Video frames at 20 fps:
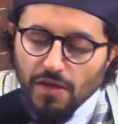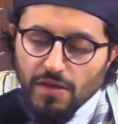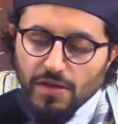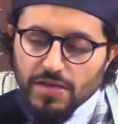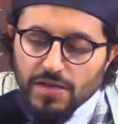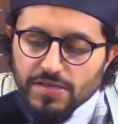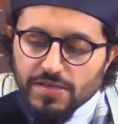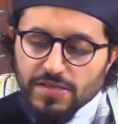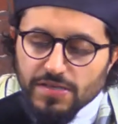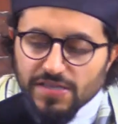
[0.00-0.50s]

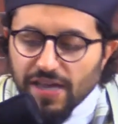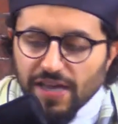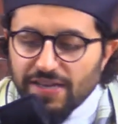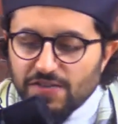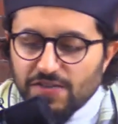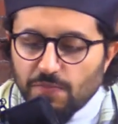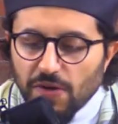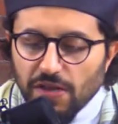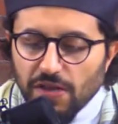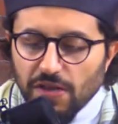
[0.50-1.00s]

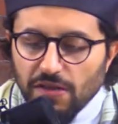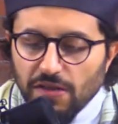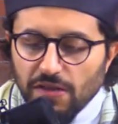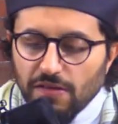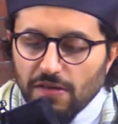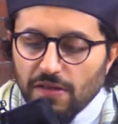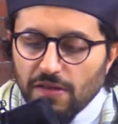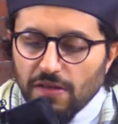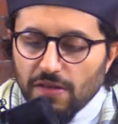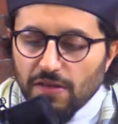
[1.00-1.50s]
Zionist money.
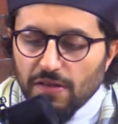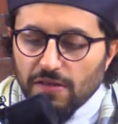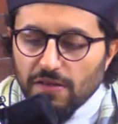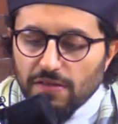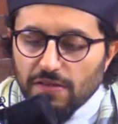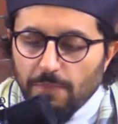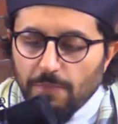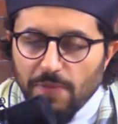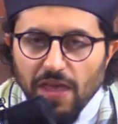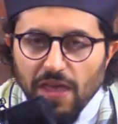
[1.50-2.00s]

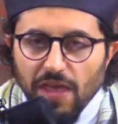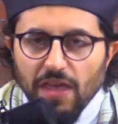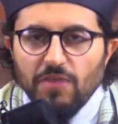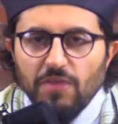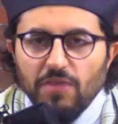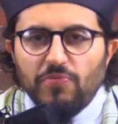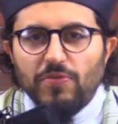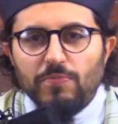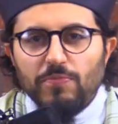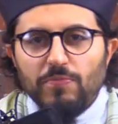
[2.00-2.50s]
They
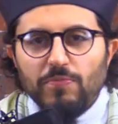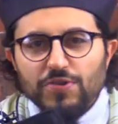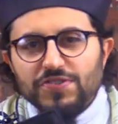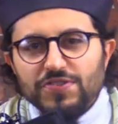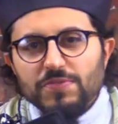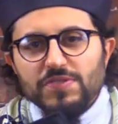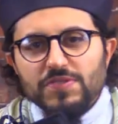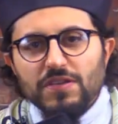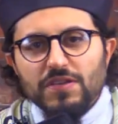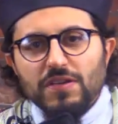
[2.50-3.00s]
paid for
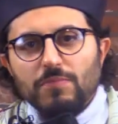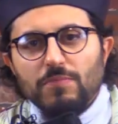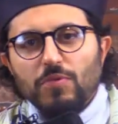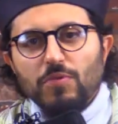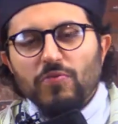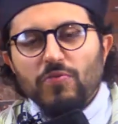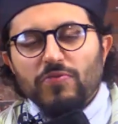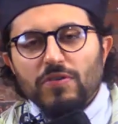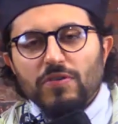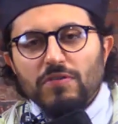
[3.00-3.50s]
Muslims to come
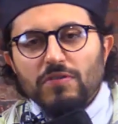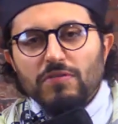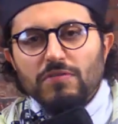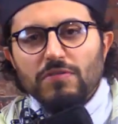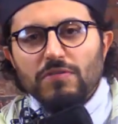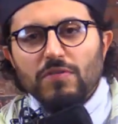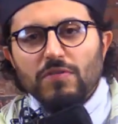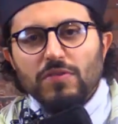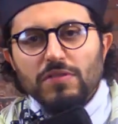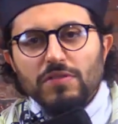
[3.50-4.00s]
over,
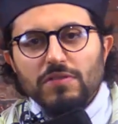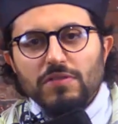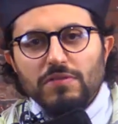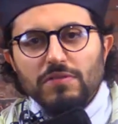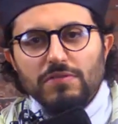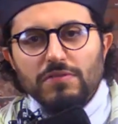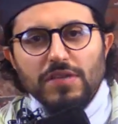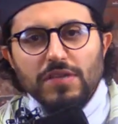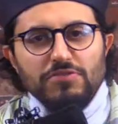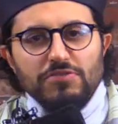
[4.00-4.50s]

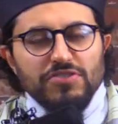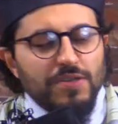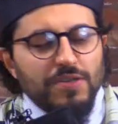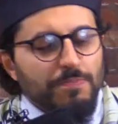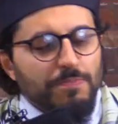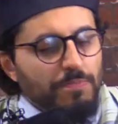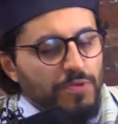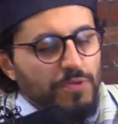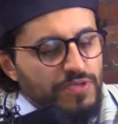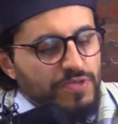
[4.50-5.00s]

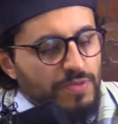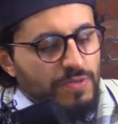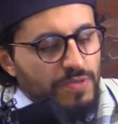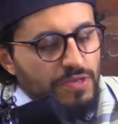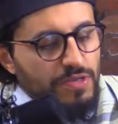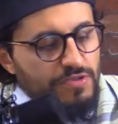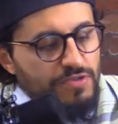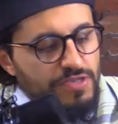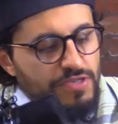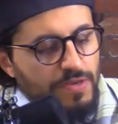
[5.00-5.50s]
Muslim
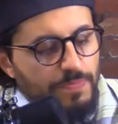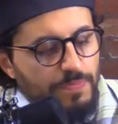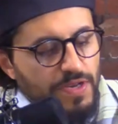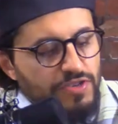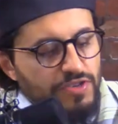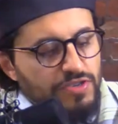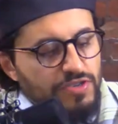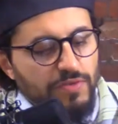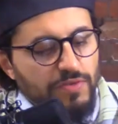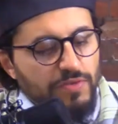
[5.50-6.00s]
Leadership
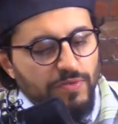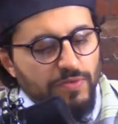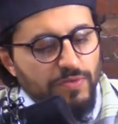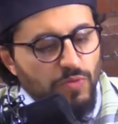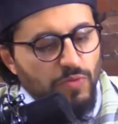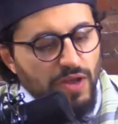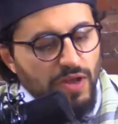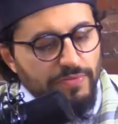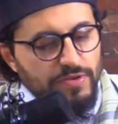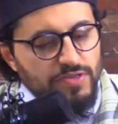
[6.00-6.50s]
Initiative, or
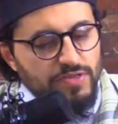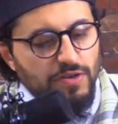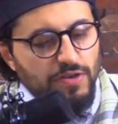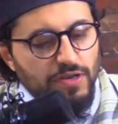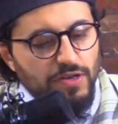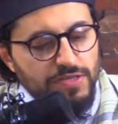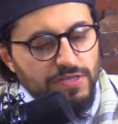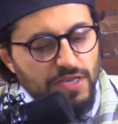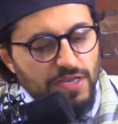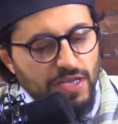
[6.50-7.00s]
whatever it's
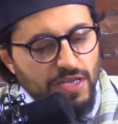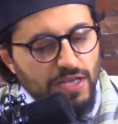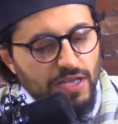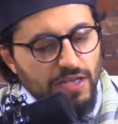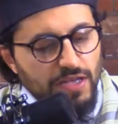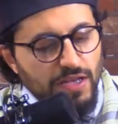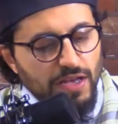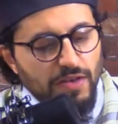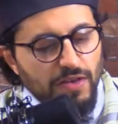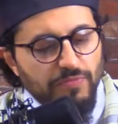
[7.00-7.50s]
called,
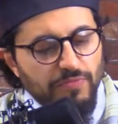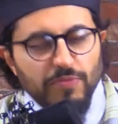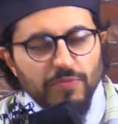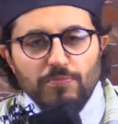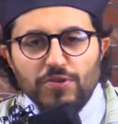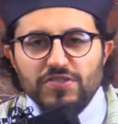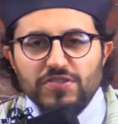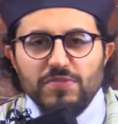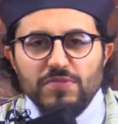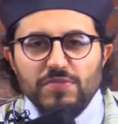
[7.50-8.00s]
for
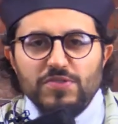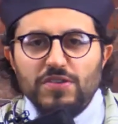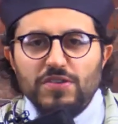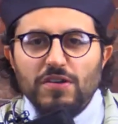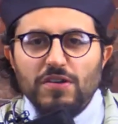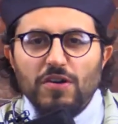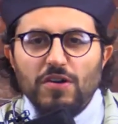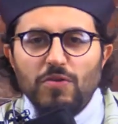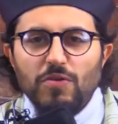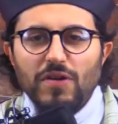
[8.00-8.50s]
Muslims to
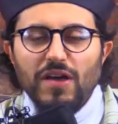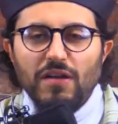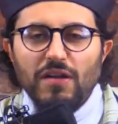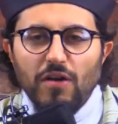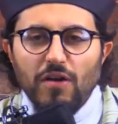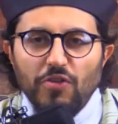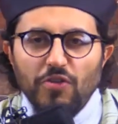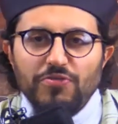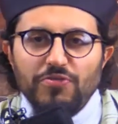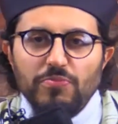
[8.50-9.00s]
go, and
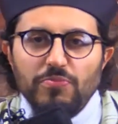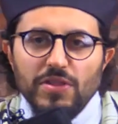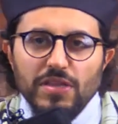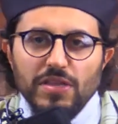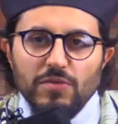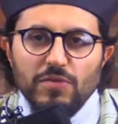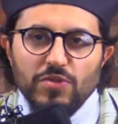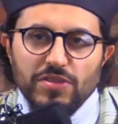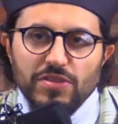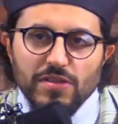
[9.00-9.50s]

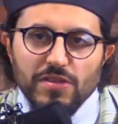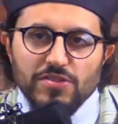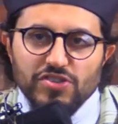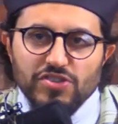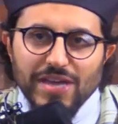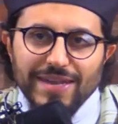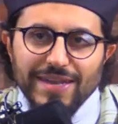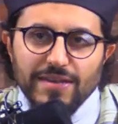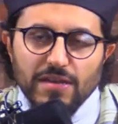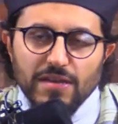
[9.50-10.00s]
ultimately with the
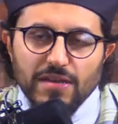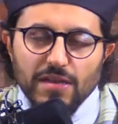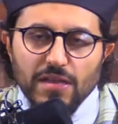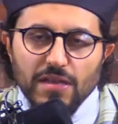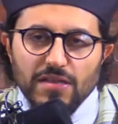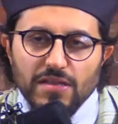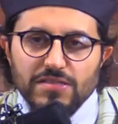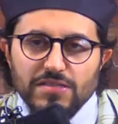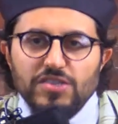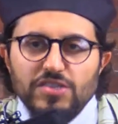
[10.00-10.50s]
agenda
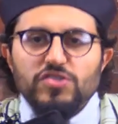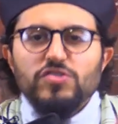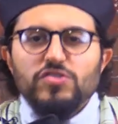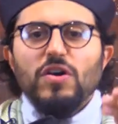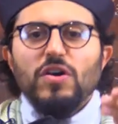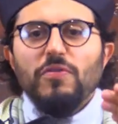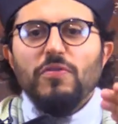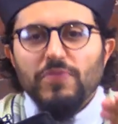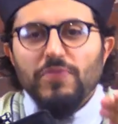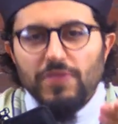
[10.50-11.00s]
to
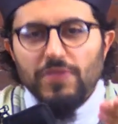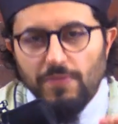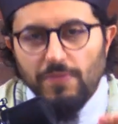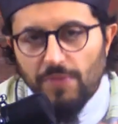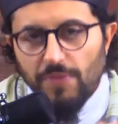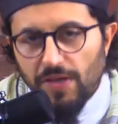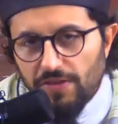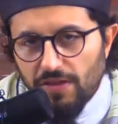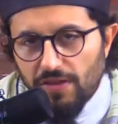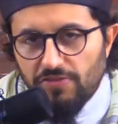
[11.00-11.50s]
soften them
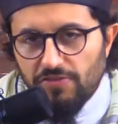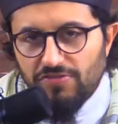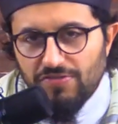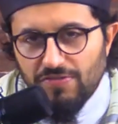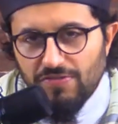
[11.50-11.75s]
on the issue.